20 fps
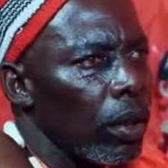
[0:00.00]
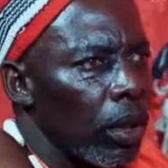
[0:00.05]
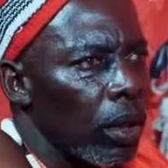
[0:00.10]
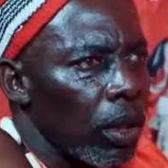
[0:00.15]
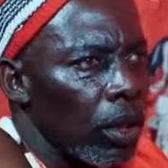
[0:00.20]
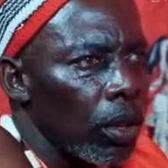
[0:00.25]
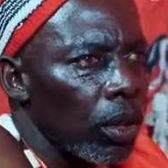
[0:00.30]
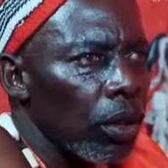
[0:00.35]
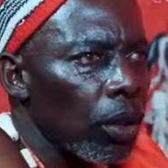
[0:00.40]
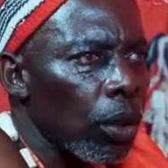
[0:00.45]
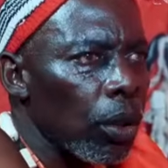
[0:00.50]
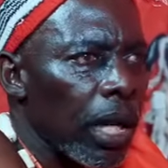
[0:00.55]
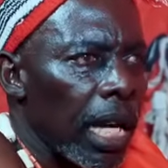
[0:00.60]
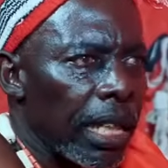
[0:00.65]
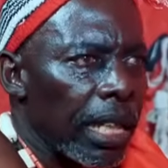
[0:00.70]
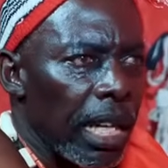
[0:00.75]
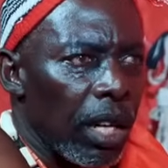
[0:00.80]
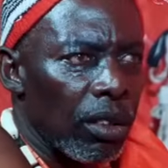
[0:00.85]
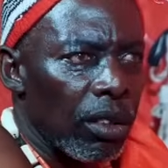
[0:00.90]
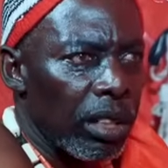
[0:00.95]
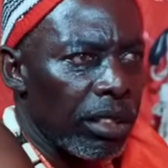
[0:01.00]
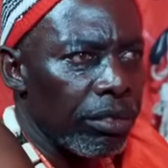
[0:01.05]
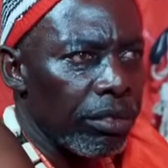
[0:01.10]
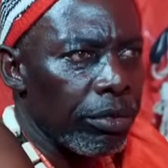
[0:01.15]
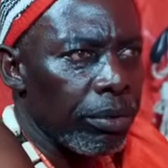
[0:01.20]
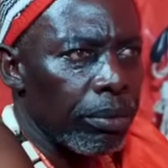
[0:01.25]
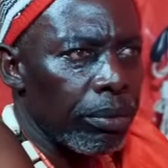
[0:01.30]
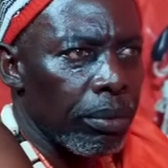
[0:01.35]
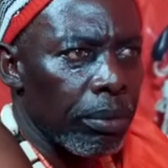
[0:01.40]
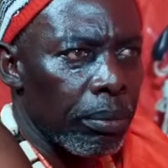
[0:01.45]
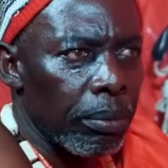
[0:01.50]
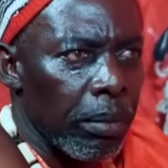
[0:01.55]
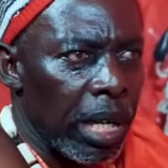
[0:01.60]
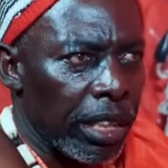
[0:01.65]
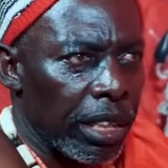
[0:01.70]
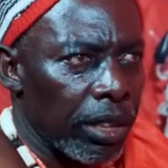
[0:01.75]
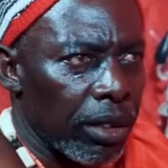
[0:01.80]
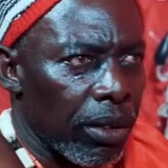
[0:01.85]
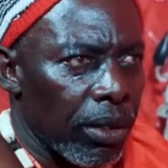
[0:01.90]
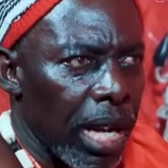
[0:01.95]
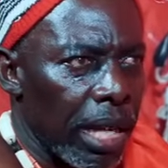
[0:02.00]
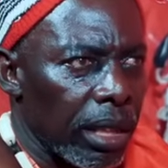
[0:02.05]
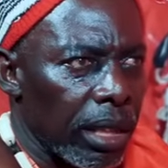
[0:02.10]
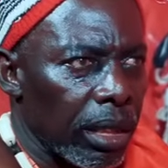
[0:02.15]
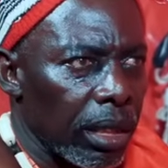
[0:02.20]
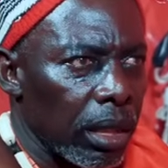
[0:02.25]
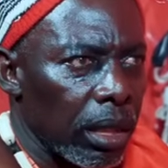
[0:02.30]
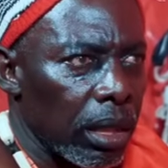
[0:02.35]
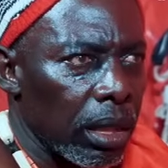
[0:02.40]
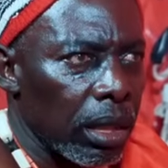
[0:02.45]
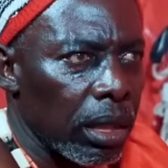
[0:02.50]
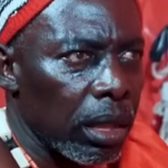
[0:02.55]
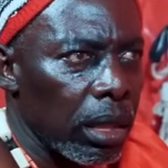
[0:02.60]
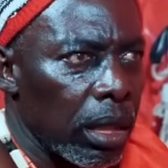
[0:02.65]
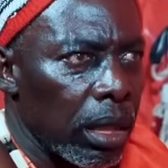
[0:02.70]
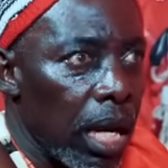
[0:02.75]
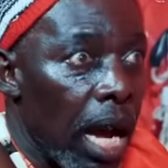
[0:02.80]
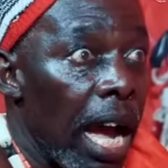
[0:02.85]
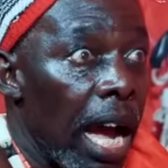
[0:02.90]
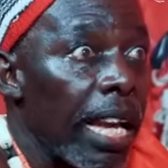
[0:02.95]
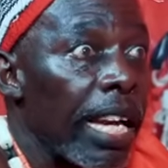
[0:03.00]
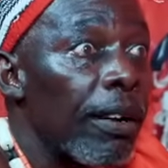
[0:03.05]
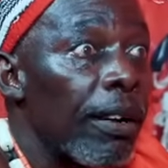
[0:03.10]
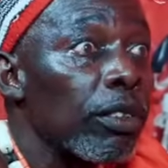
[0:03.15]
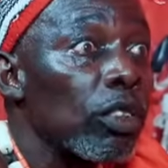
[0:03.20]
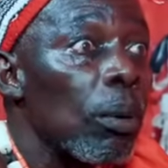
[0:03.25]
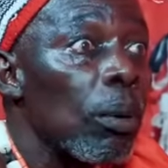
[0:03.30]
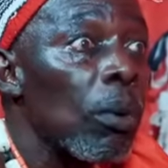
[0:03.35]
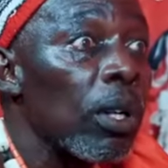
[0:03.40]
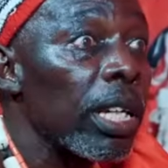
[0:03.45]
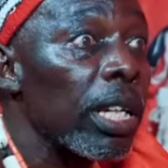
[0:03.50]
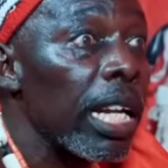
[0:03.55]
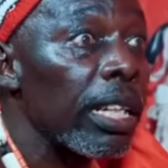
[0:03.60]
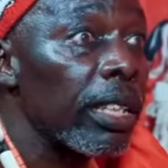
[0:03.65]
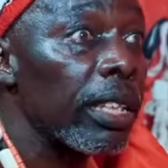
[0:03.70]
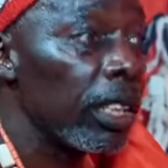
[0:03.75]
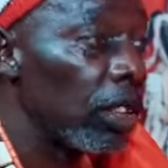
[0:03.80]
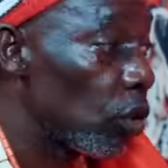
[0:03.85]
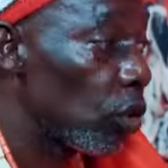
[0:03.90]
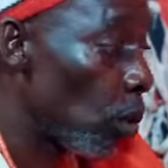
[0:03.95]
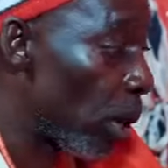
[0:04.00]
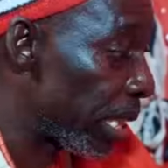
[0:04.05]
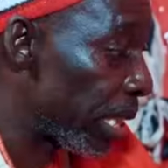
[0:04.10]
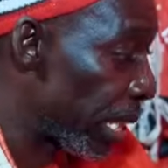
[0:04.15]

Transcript: See? You can now leave my shrine. I have some other things to